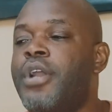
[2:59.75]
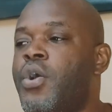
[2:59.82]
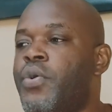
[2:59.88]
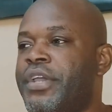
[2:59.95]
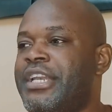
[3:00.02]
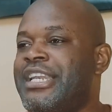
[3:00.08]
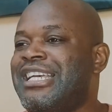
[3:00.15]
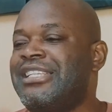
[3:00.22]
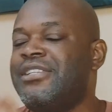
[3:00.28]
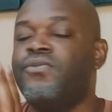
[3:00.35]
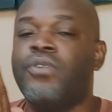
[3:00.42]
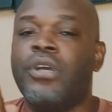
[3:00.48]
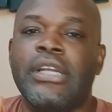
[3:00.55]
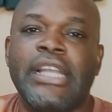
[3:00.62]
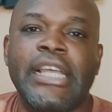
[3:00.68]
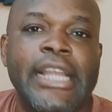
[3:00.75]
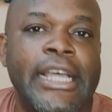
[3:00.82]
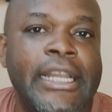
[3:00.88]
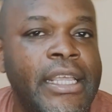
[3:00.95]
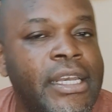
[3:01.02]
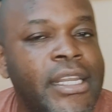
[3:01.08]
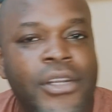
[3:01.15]
No, it doesn't work like
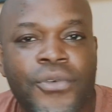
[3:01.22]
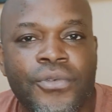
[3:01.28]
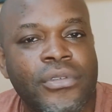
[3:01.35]
that. You know,